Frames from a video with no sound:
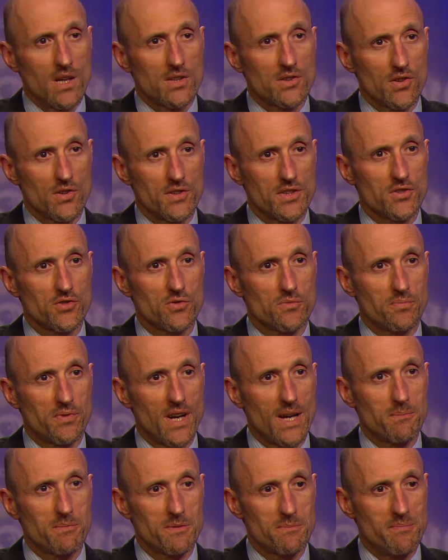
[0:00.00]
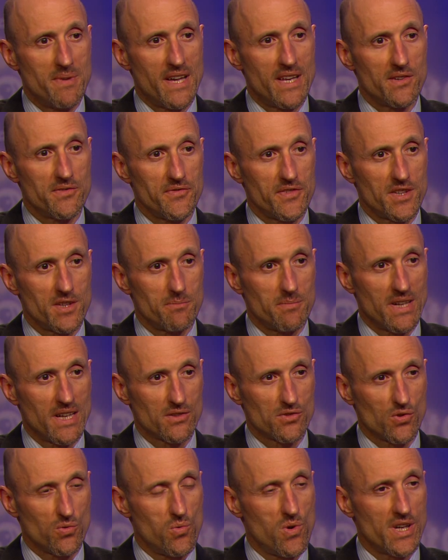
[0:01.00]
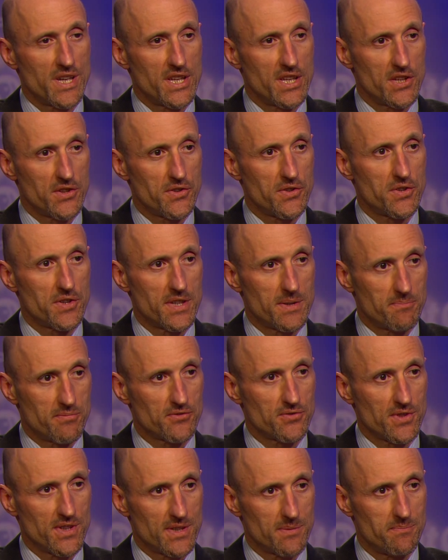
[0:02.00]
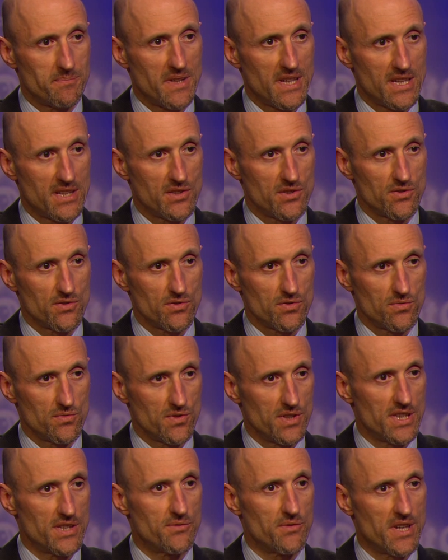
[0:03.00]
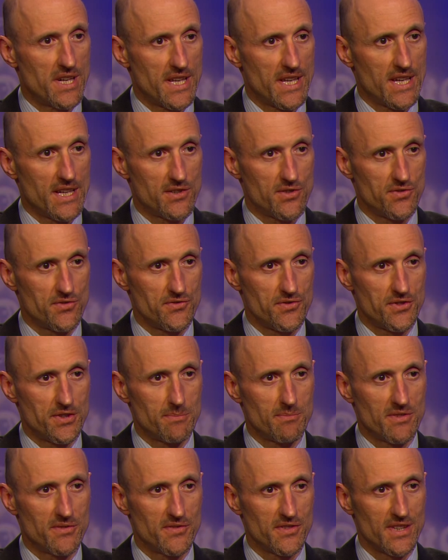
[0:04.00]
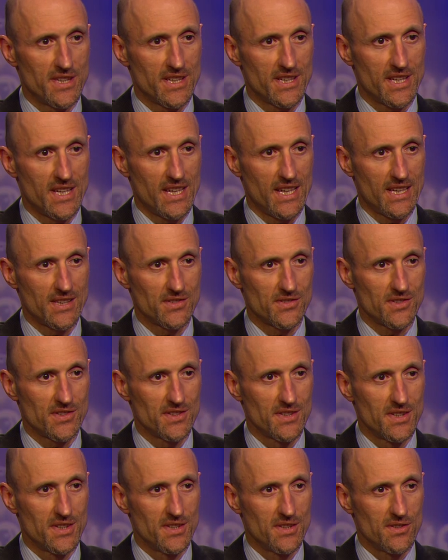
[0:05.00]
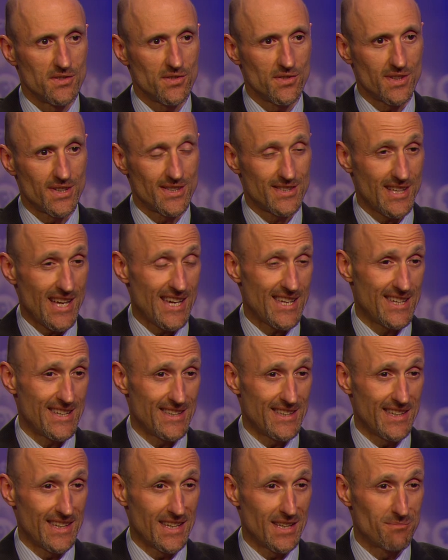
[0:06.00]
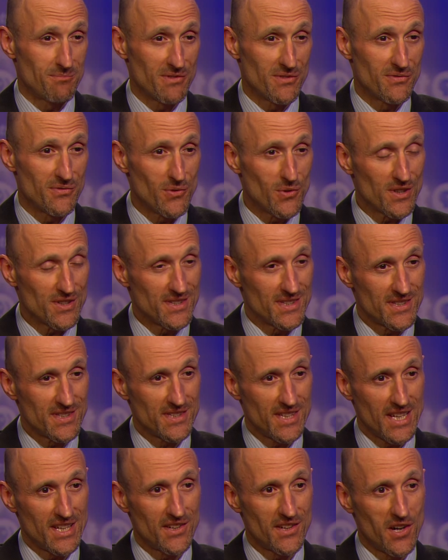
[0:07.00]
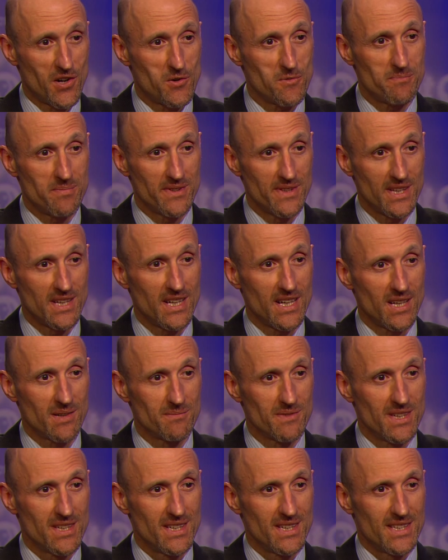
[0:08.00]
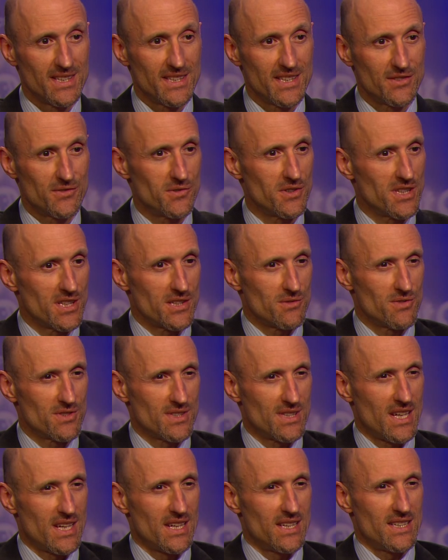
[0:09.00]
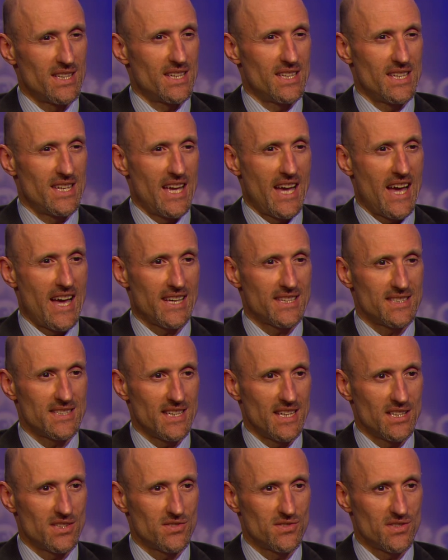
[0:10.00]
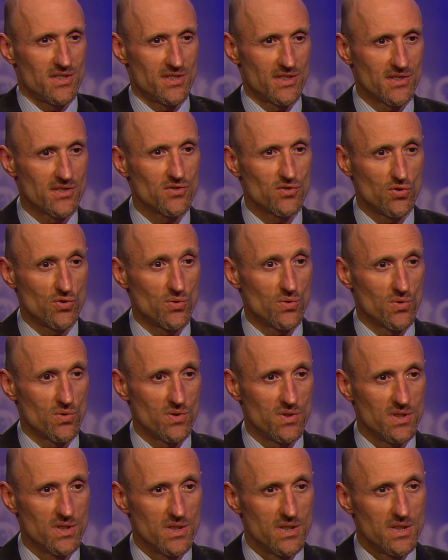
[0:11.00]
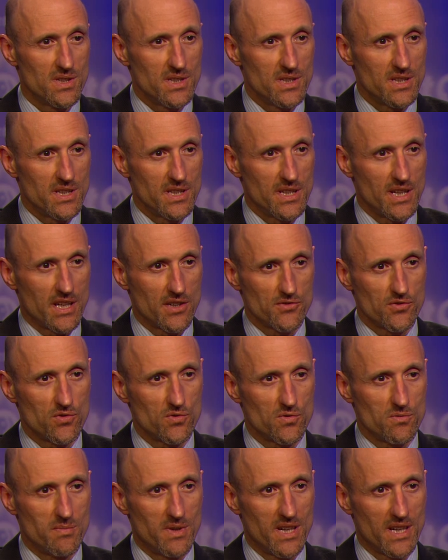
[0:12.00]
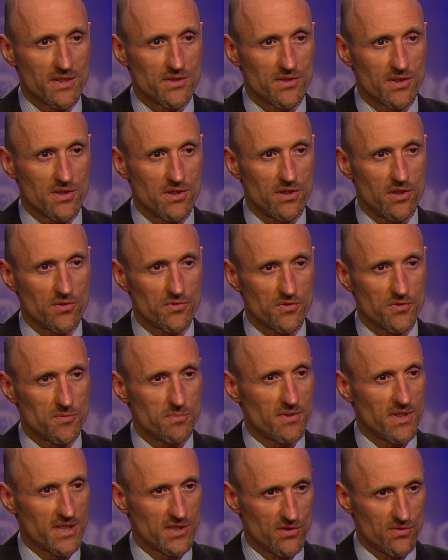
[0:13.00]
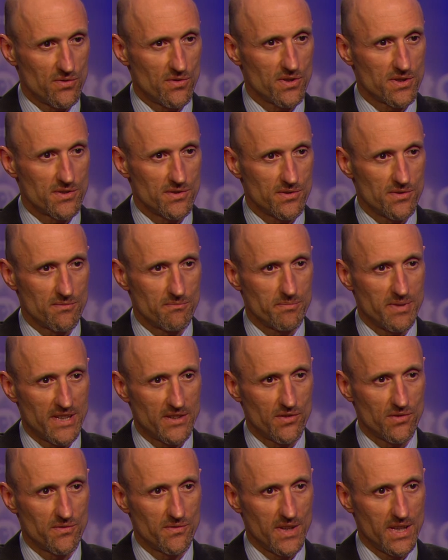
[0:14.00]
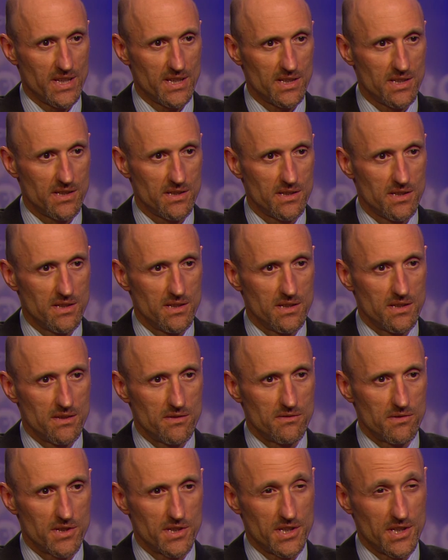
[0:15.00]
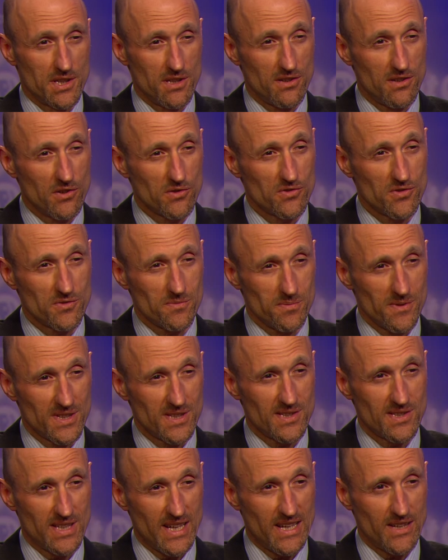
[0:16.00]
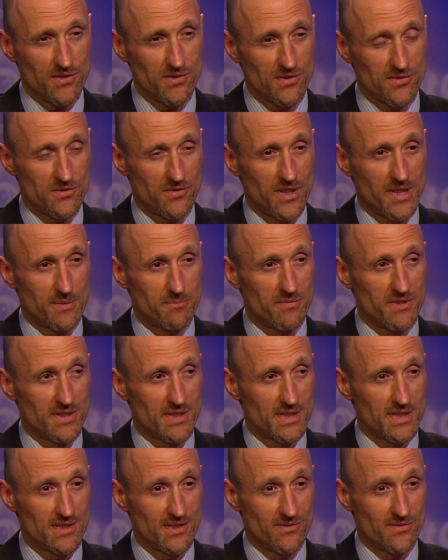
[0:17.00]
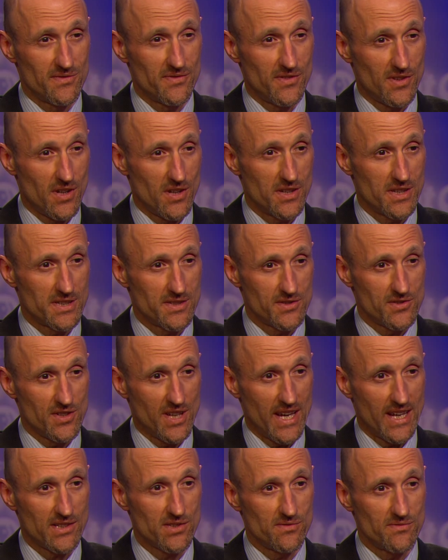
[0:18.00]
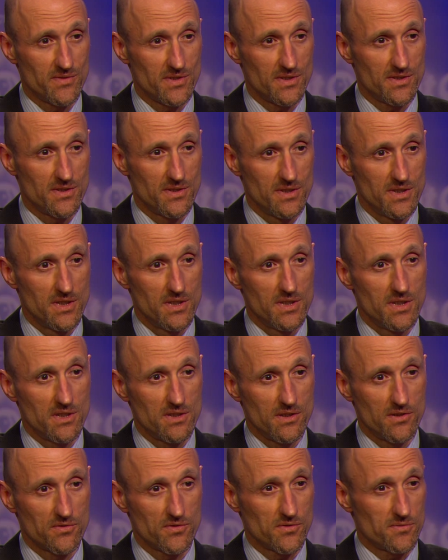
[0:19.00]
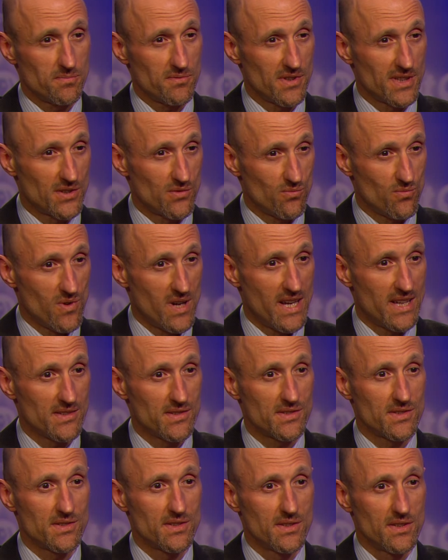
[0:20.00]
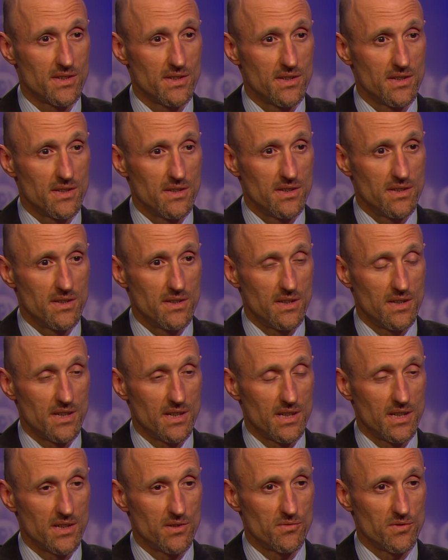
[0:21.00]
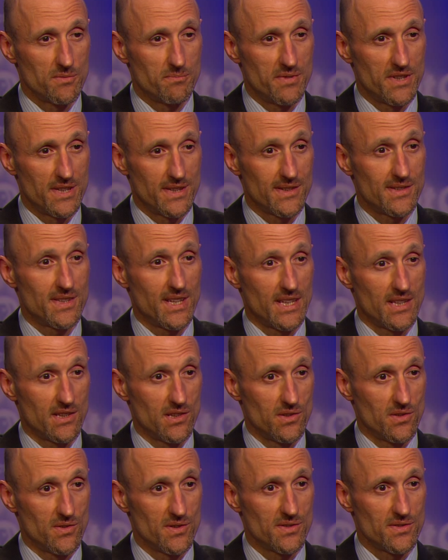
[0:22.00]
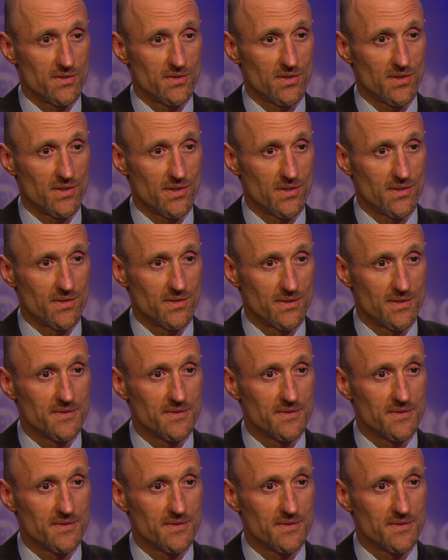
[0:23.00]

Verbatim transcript: So this will probably benefit about 20 to 30% of patients who need radiation treatment for their cancer. So the exciting thing, before this center opened up, there really was not any access to this tool in our toolbox. The closest place north is in Pennsylvania. Really the closest place south of credibility is in Florida, in Jacksonville. Closest place west uh, would be in St. Louis. So, do you, do